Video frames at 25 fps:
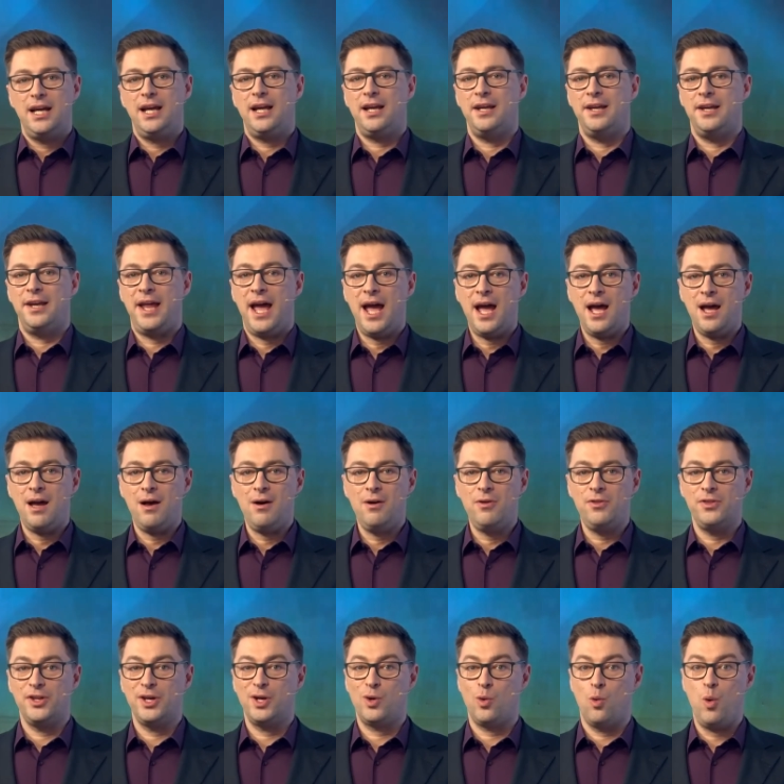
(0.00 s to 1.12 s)
And now
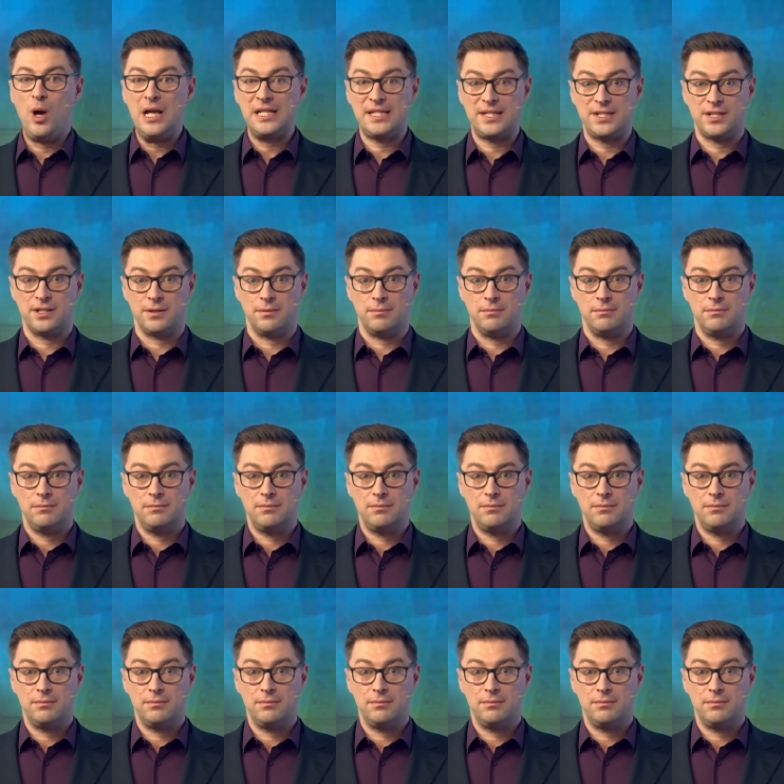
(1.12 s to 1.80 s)
the question